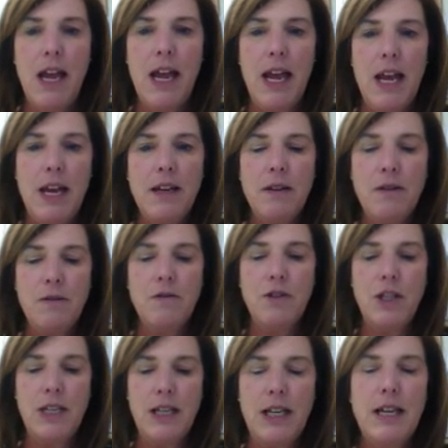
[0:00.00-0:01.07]

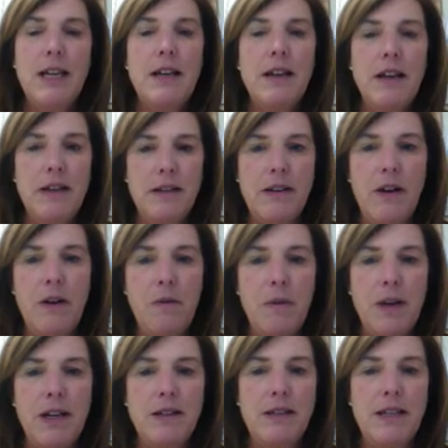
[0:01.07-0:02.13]
AUG is
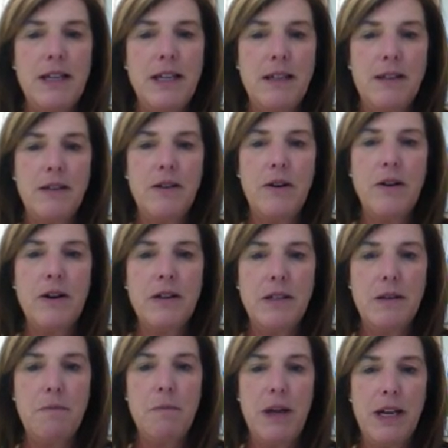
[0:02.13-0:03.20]
always the
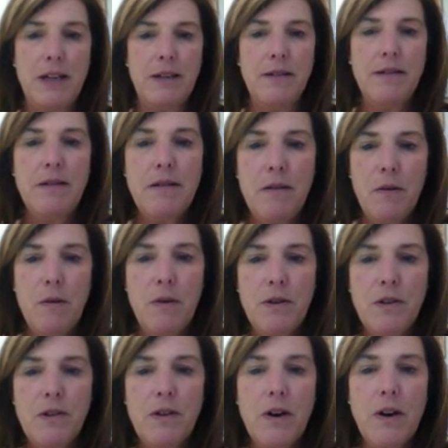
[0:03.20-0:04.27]
start button or
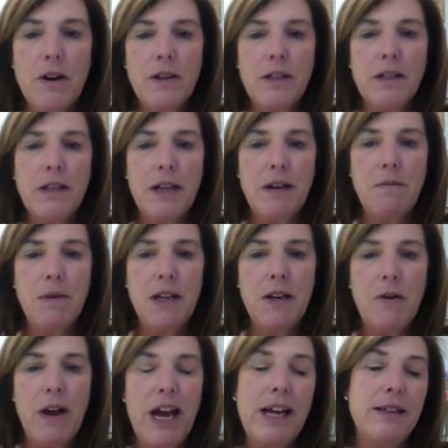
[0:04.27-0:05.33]
start
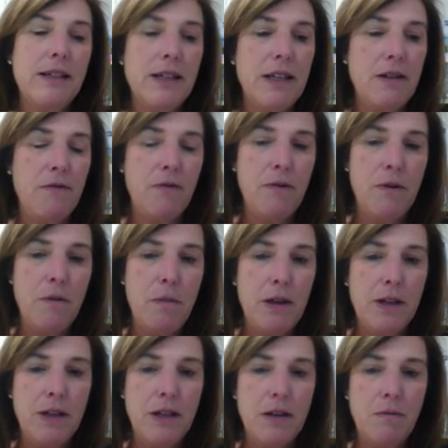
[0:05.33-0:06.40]
amino acid for
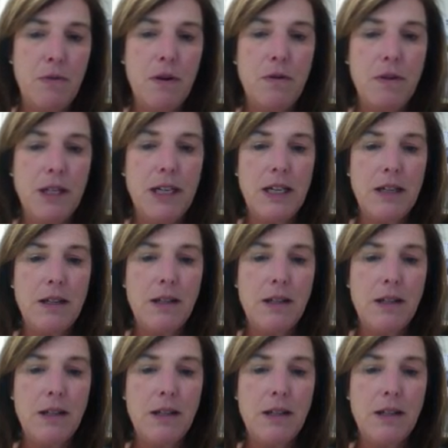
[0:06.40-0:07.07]
building a protein.